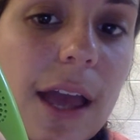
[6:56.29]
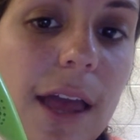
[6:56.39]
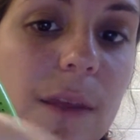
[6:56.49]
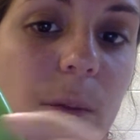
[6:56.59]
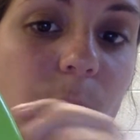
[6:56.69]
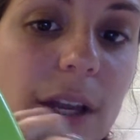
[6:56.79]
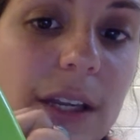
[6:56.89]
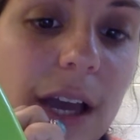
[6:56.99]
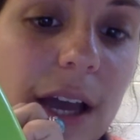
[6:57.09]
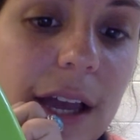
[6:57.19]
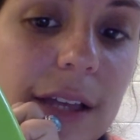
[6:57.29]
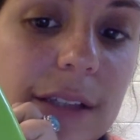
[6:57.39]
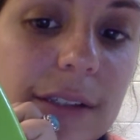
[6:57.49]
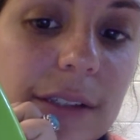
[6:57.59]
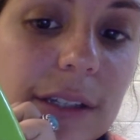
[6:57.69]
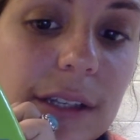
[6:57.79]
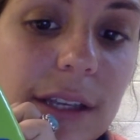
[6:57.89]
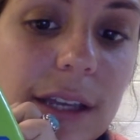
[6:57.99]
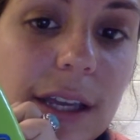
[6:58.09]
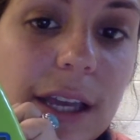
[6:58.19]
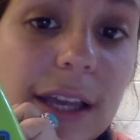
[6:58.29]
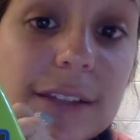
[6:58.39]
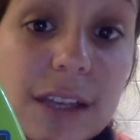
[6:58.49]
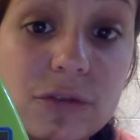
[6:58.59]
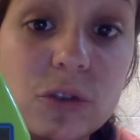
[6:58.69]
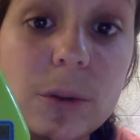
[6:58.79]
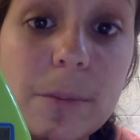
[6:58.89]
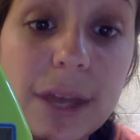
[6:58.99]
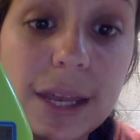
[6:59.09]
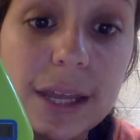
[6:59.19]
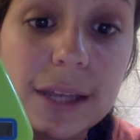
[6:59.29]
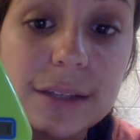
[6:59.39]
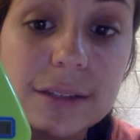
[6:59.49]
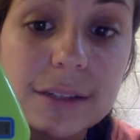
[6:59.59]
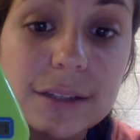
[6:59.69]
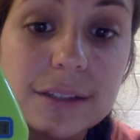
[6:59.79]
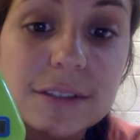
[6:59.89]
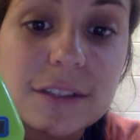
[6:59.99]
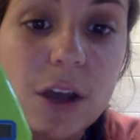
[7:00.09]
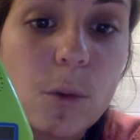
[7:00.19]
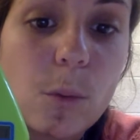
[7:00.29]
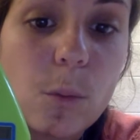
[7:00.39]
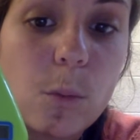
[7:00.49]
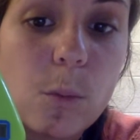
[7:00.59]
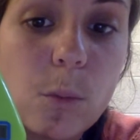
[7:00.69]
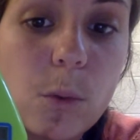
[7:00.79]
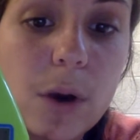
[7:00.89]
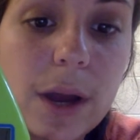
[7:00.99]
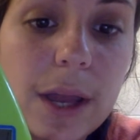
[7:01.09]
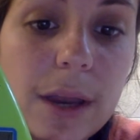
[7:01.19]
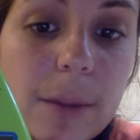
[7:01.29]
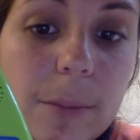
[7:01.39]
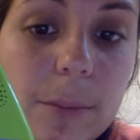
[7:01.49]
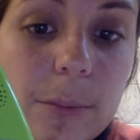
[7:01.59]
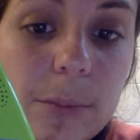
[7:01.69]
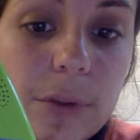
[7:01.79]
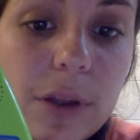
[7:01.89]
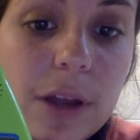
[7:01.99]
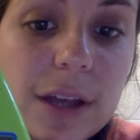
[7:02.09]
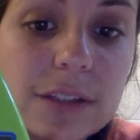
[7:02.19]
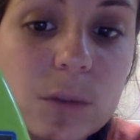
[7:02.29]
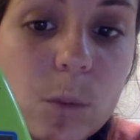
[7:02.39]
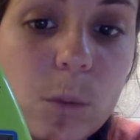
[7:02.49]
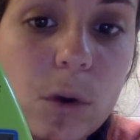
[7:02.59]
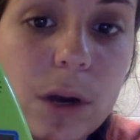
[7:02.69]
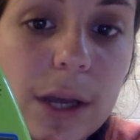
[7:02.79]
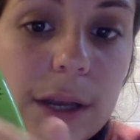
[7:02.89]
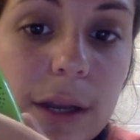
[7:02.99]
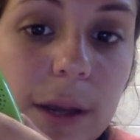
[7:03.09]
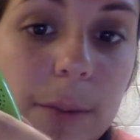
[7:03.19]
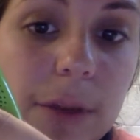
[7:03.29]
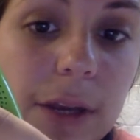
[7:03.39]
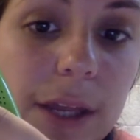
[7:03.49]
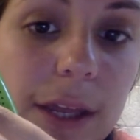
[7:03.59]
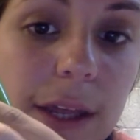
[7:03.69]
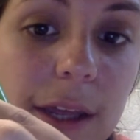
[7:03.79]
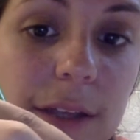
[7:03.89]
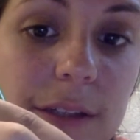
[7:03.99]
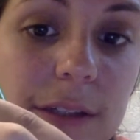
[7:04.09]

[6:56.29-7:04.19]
And then what it does is it gives you a minute. So 1 plus 1, I'm going to hit